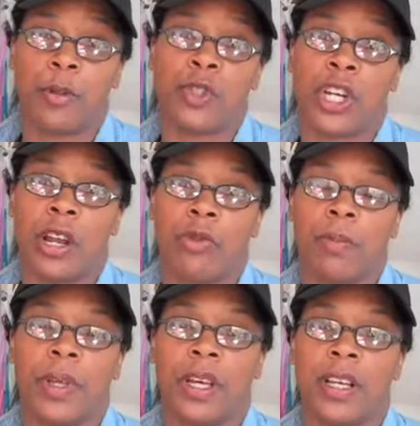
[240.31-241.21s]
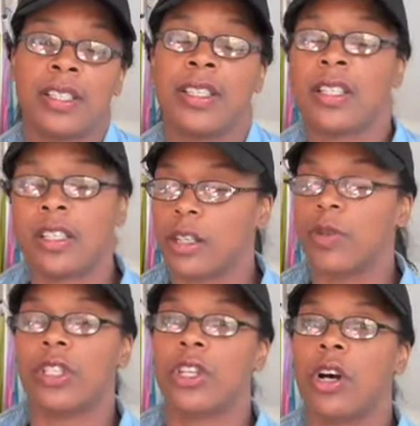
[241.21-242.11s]
film genre because this is the
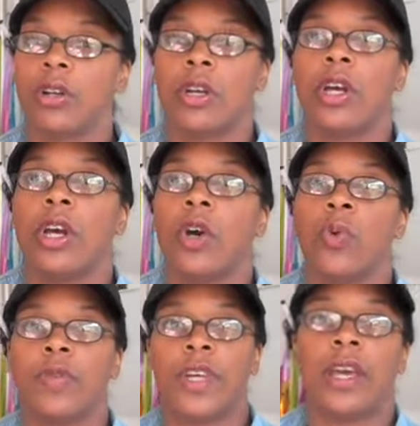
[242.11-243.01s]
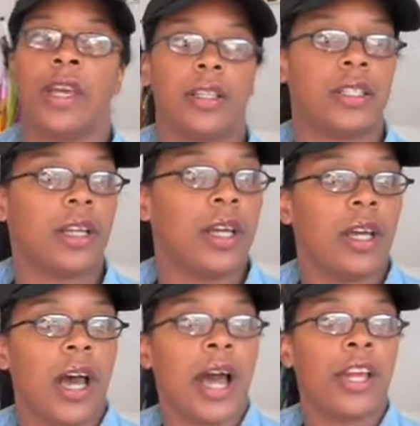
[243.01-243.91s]
result. We get
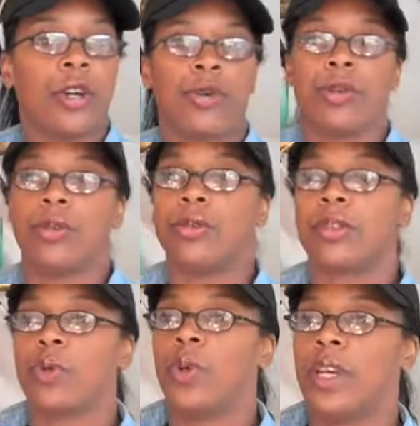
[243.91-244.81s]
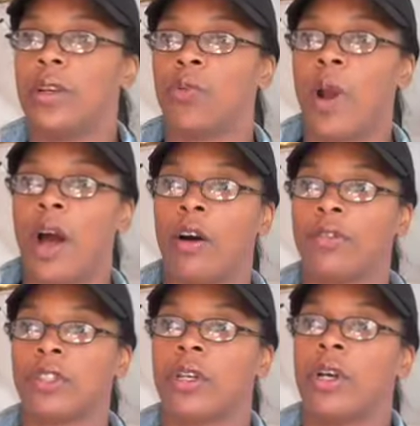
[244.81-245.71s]
iCruise, we get
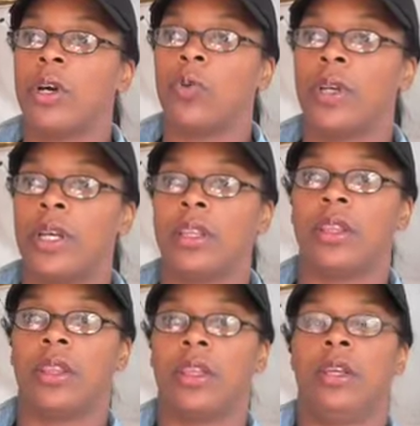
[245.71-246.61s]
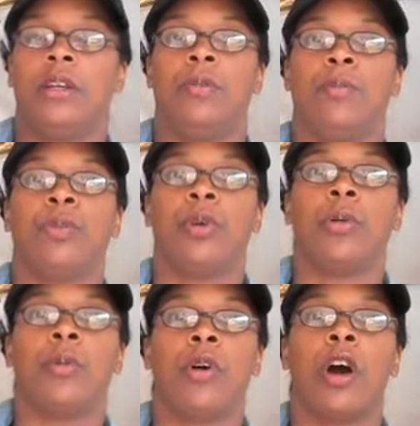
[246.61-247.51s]
Ralph's, we get the
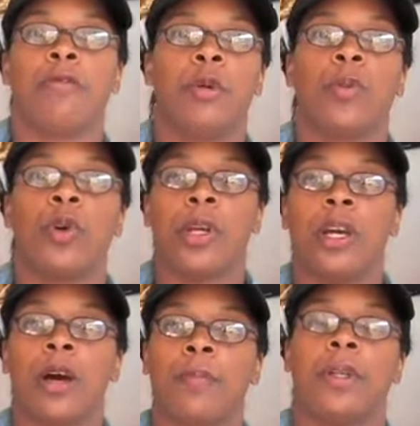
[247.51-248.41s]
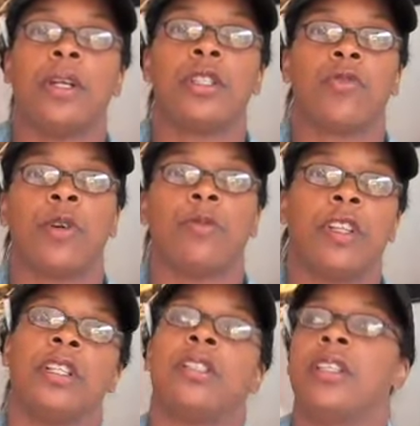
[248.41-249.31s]
coffee brewing companies from
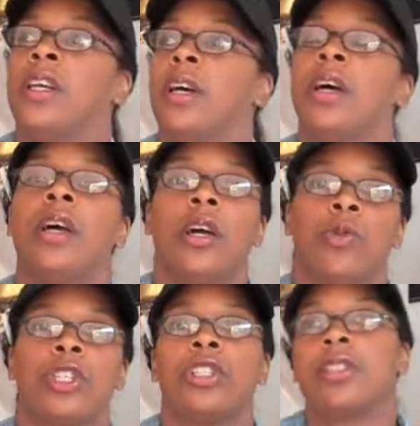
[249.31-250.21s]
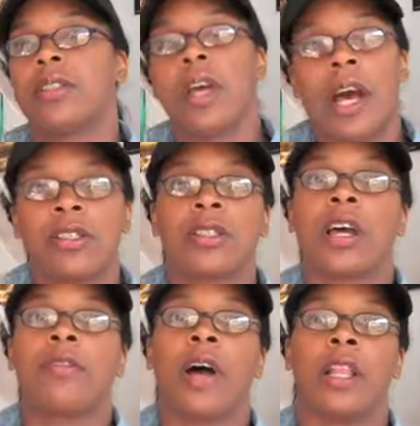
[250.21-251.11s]
Valencia which is
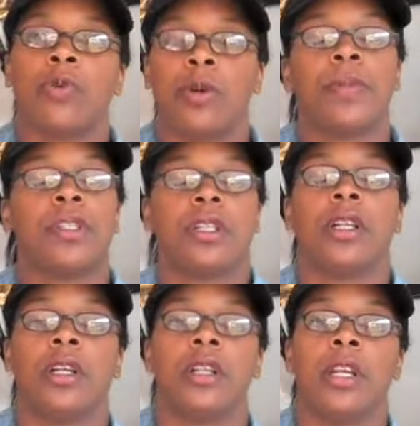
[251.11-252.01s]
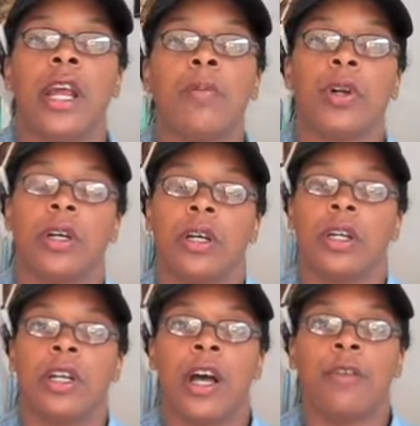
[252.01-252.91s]
outside of Hollywood but still in the
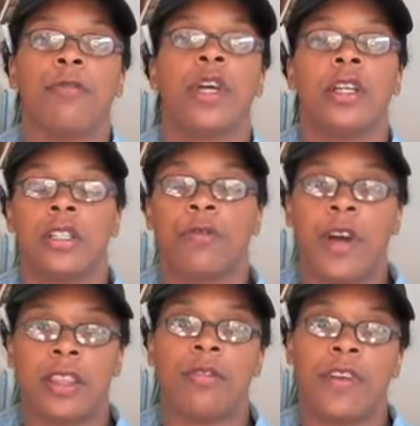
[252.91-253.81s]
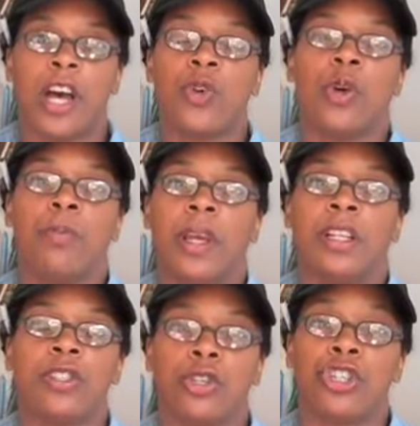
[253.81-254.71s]
neighborhood enough to find the value in being
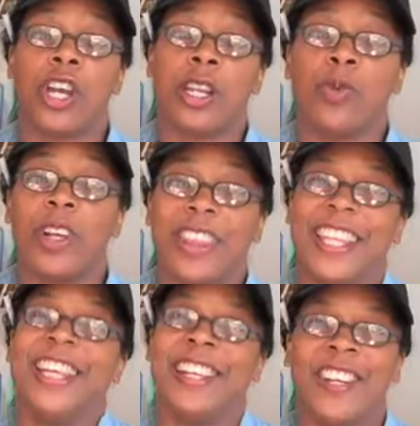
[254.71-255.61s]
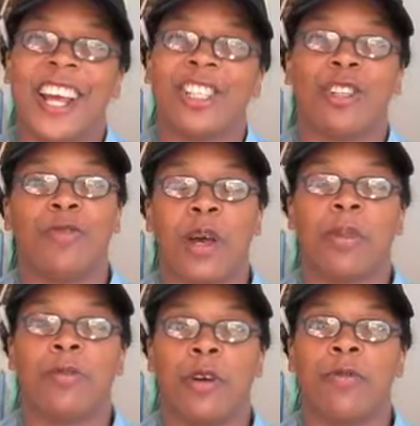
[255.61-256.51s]
associated with the International
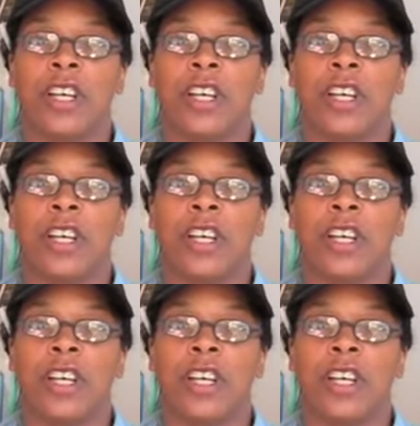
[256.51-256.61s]
Family Film